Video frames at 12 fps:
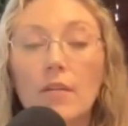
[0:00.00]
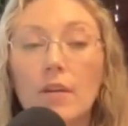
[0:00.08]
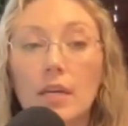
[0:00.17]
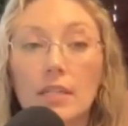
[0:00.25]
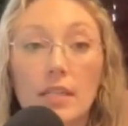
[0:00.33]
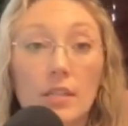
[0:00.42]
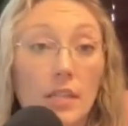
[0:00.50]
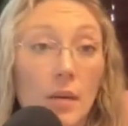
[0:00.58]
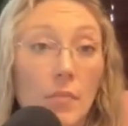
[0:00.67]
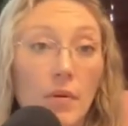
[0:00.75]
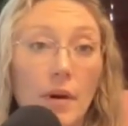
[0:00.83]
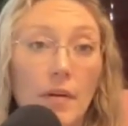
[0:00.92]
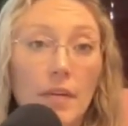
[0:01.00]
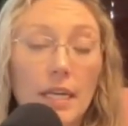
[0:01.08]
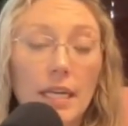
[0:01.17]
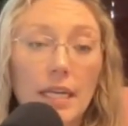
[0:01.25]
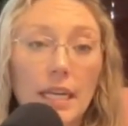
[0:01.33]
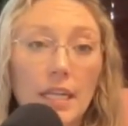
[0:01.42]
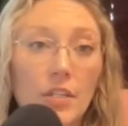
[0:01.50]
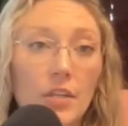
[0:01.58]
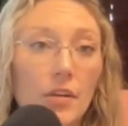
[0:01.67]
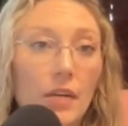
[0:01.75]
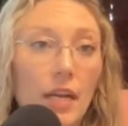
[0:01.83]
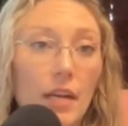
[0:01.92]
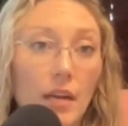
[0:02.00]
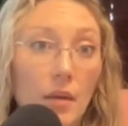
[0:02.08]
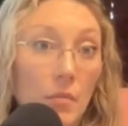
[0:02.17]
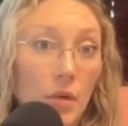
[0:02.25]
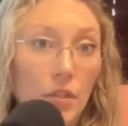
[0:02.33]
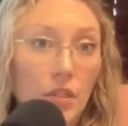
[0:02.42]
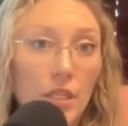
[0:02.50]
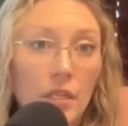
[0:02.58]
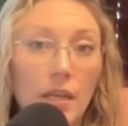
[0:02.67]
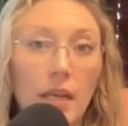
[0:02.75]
because they're temporary in nature and emergent.